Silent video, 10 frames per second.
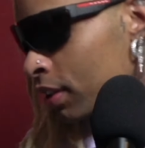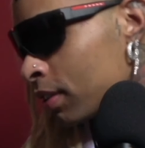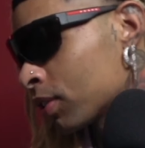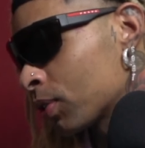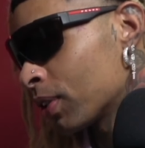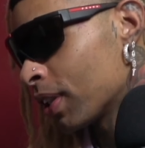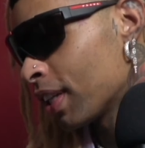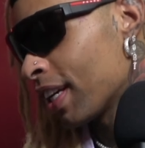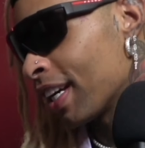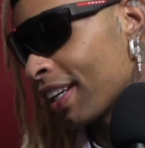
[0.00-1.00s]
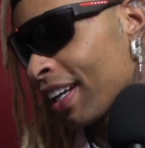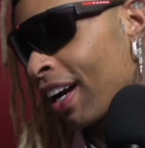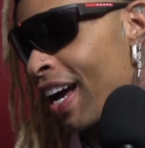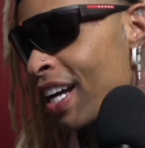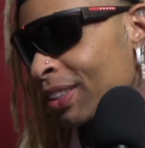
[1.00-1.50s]
crazy. Cool. And like I
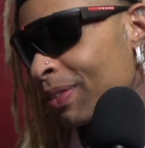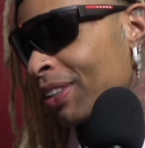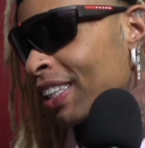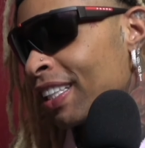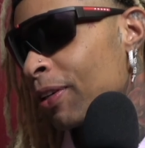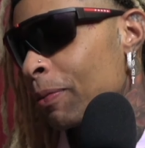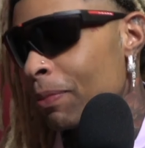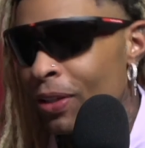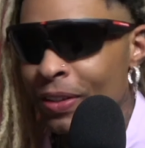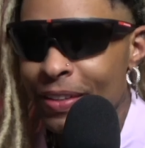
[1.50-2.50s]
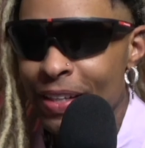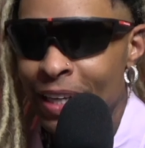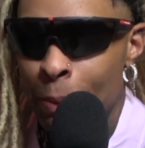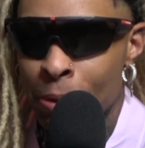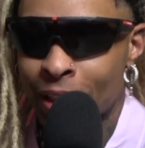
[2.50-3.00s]
asked him, I was like, "Yo, bro,
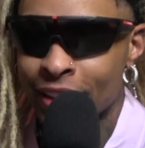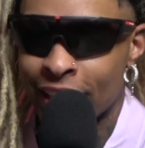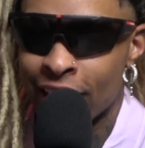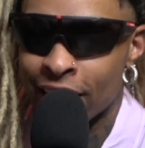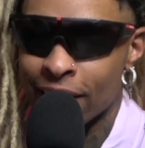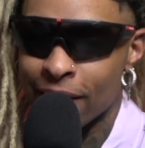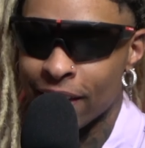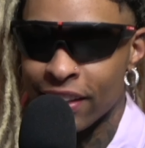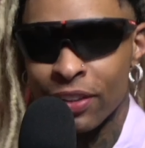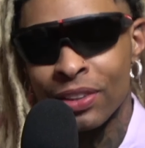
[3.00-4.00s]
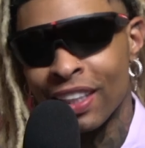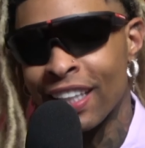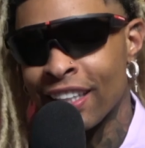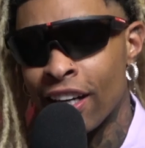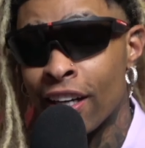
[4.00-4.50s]
can I put my tag in it?" He was
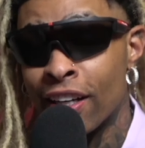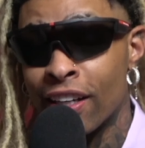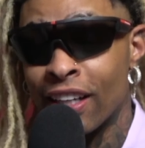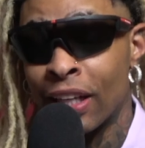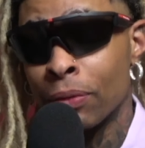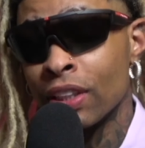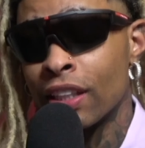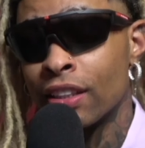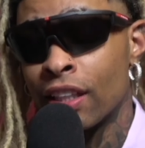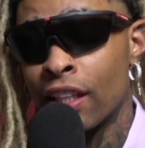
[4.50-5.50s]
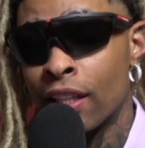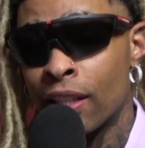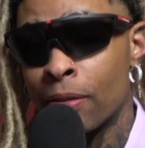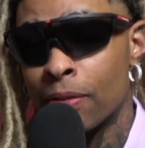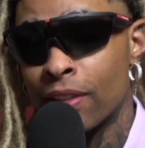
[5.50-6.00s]
like, "Nah," and I was like,
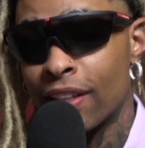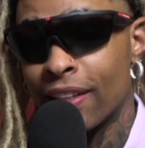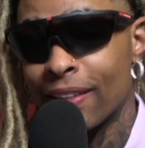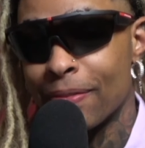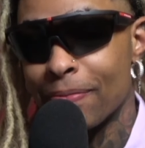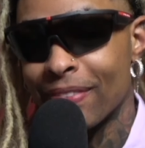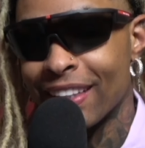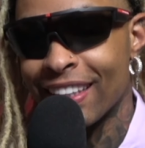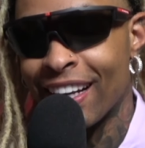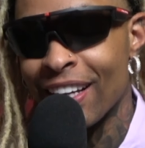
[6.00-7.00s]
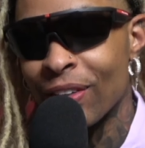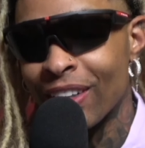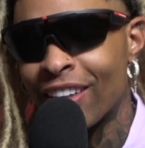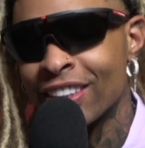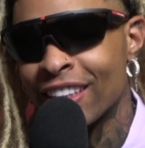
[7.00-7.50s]
"Damn!" Like I ain't gonna
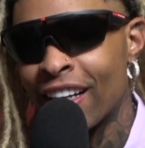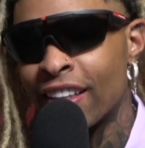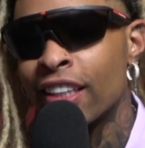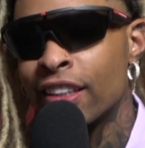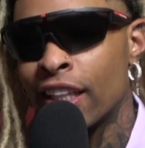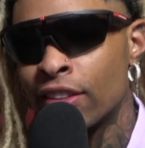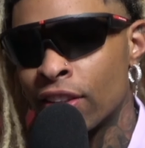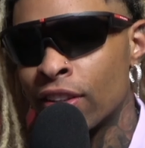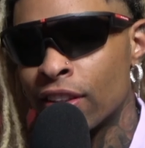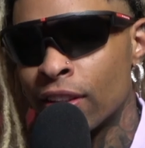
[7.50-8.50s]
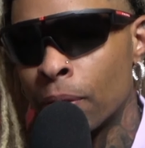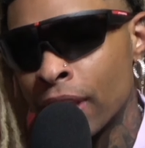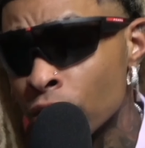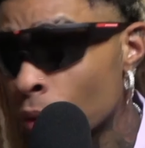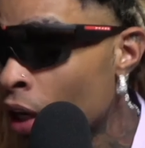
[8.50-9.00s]
lie, I was like, "I like that though," but
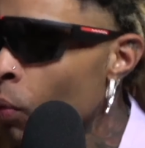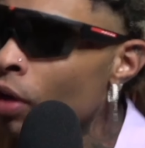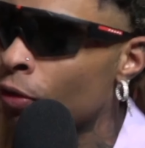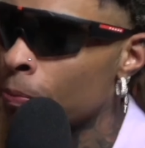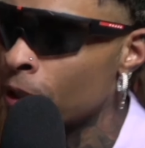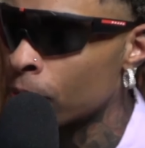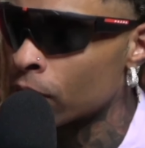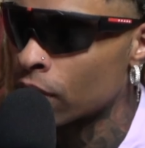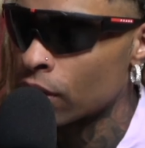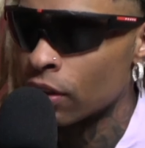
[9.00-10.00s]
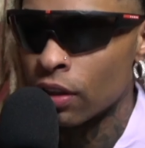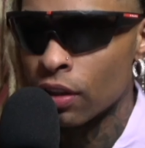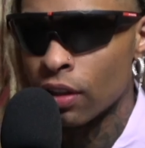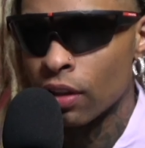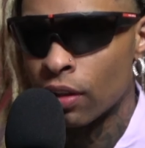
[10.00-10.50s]
that's what I want from people. Yeah.
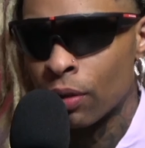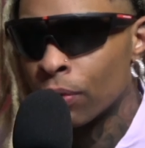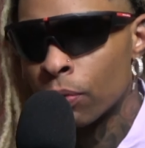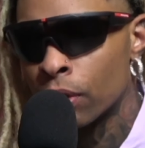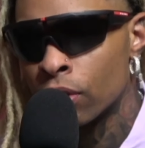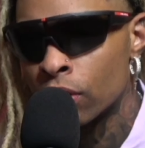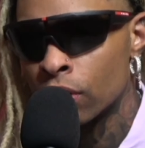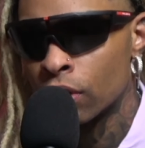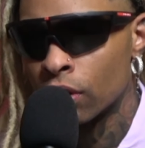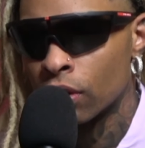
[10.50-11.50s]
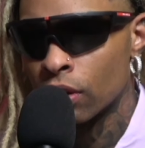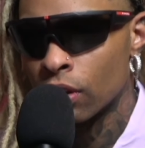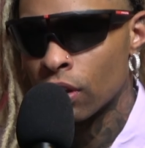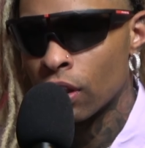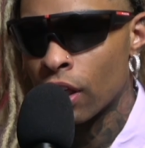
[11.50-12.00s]
Like, what are we doing? Why,
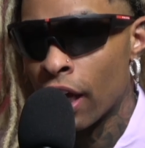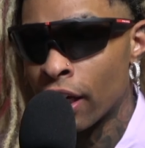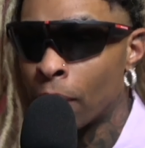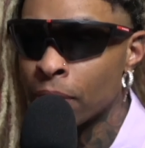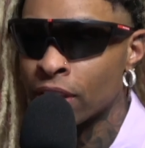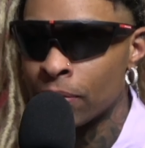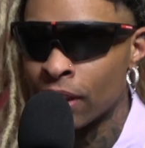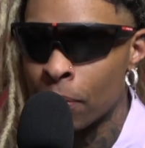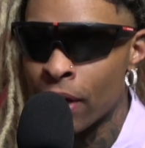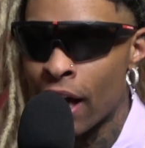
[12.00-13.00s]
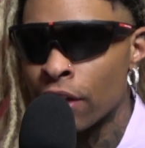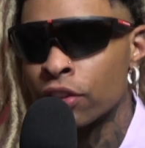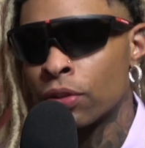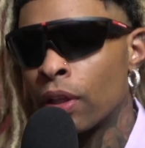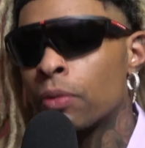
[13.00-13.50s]
but, and I'm the type nigga I'm gonna
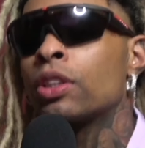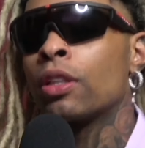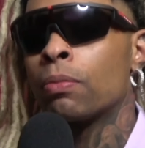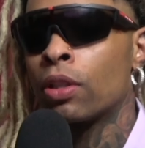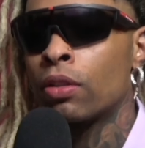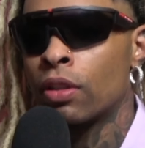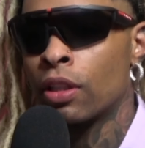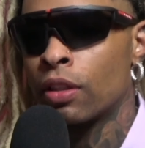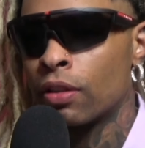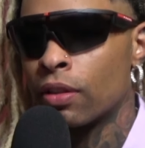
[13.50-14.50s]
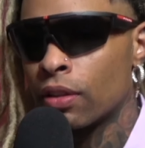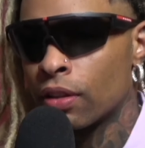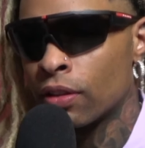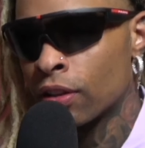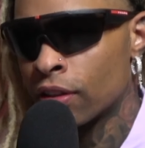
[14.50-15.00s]
ask you, like, "What's up, bro?" Like,
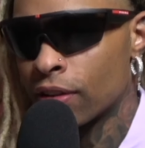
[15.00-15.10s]
you know,